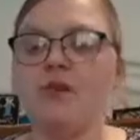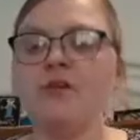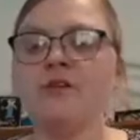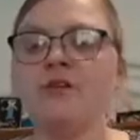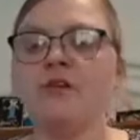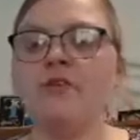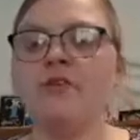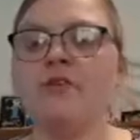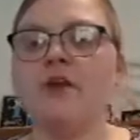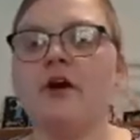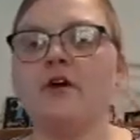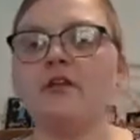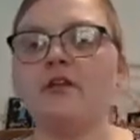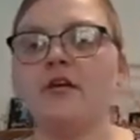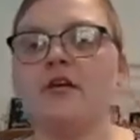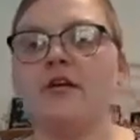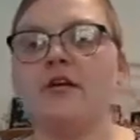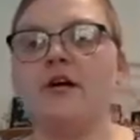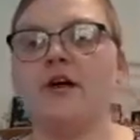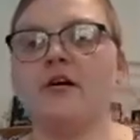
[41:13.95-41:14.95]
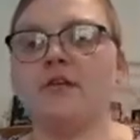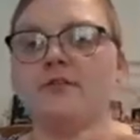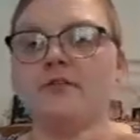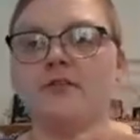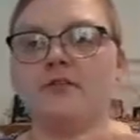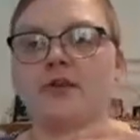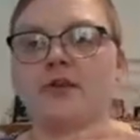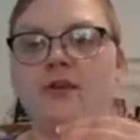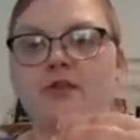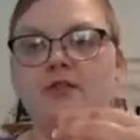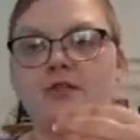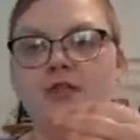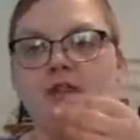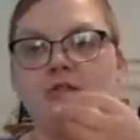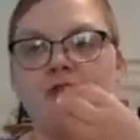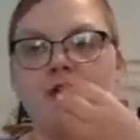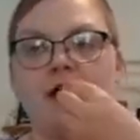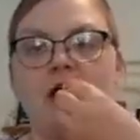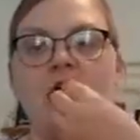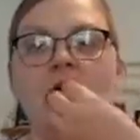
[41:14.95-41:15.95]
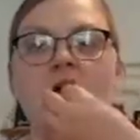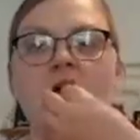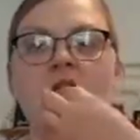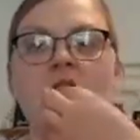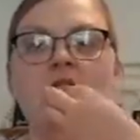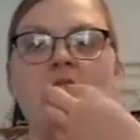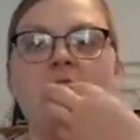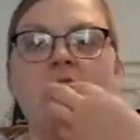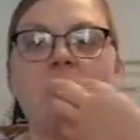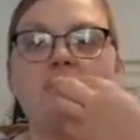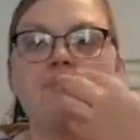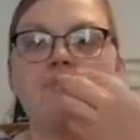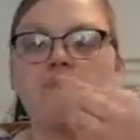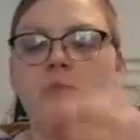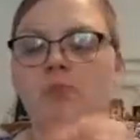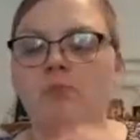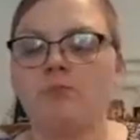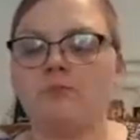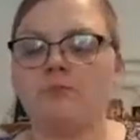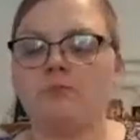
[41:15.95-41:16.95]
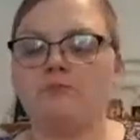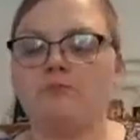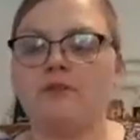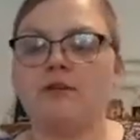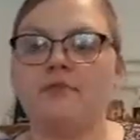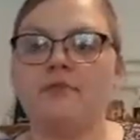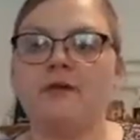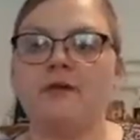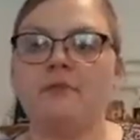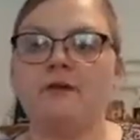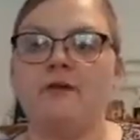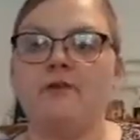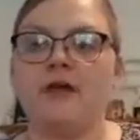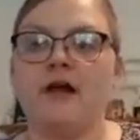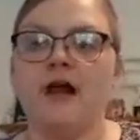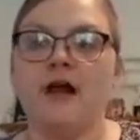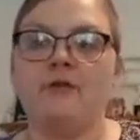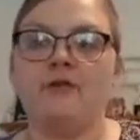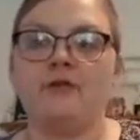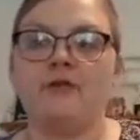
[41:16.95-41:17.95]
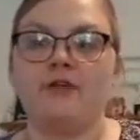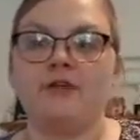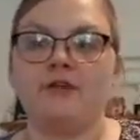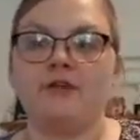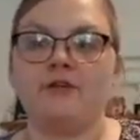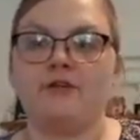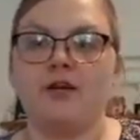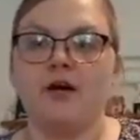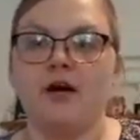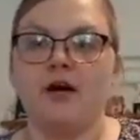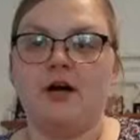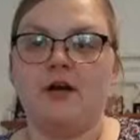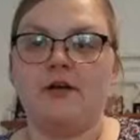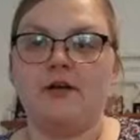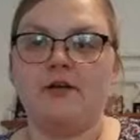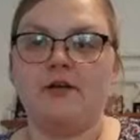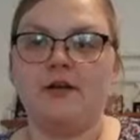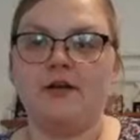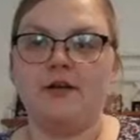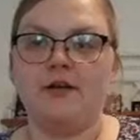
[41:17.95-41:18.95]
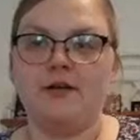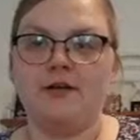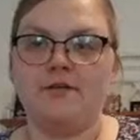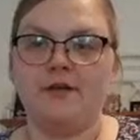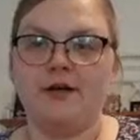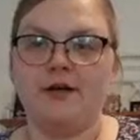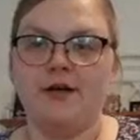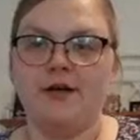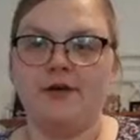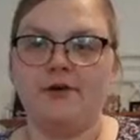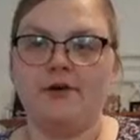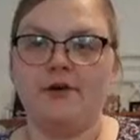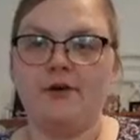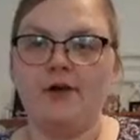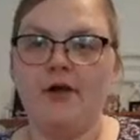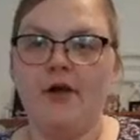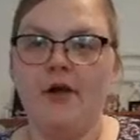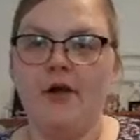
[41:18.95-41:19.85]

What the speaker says: So if y'all eat y'all's with anything that, I mean, maybe I would think is odd, let me know.